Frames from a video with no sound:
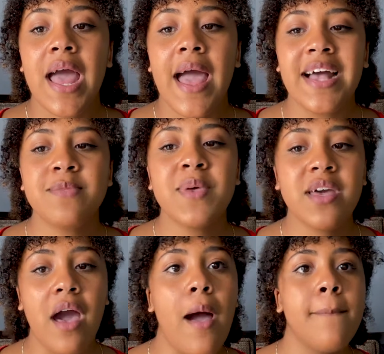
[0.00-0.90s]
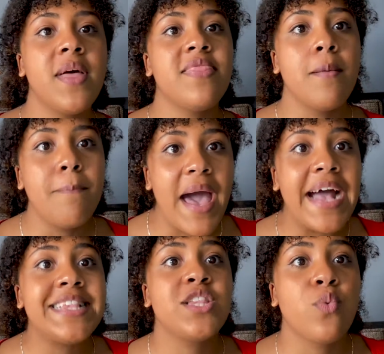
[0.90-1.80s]
has become the
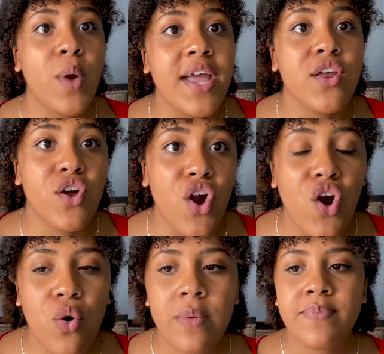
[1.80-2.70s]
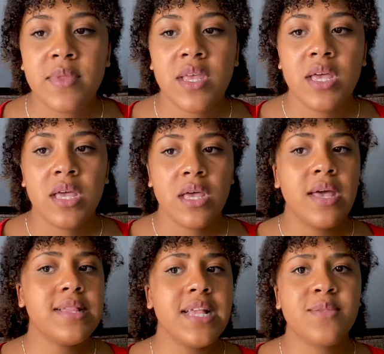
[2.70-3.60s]
best way to go.
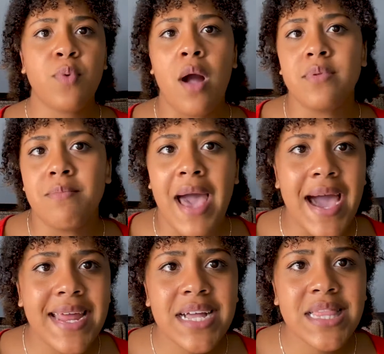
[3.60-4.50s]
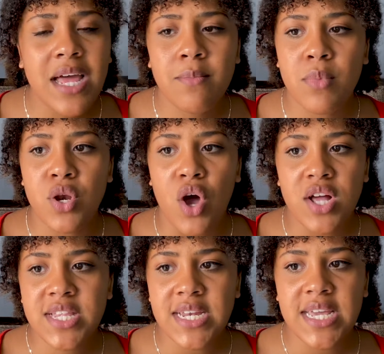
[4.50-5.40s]
It's less problematic than
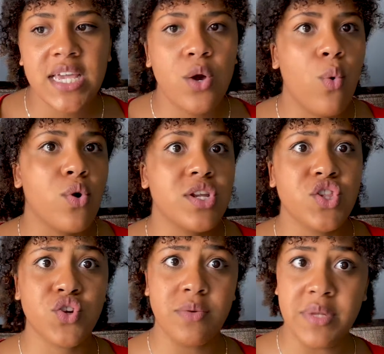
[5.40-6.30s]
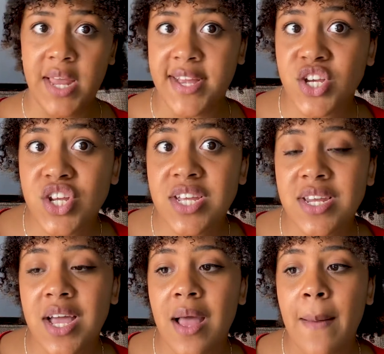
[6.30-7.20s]
monotony or
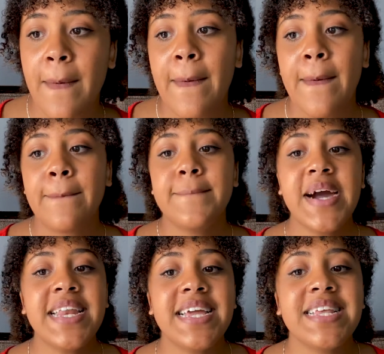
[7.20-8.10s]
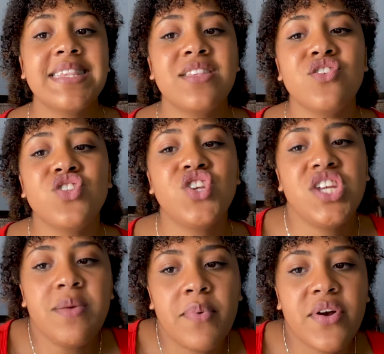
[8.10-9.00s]
discrimination, but it is still
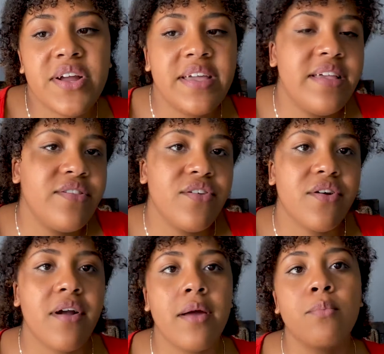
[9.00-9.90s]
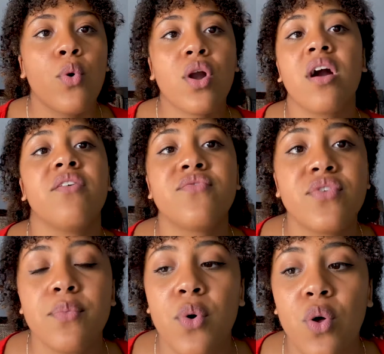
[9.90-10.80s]
cheaper, easier, and more
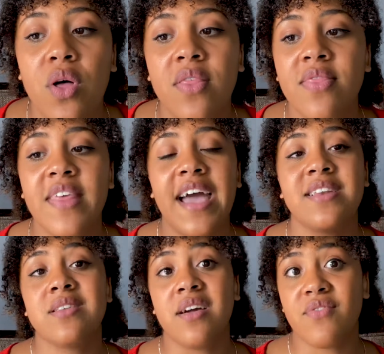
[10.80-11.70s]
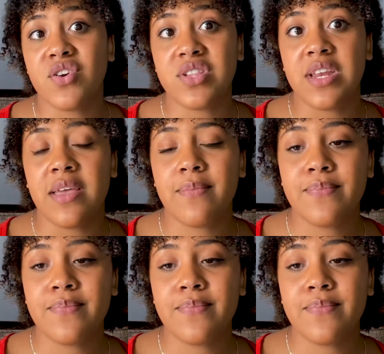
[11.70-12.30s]
comfortable than diversity.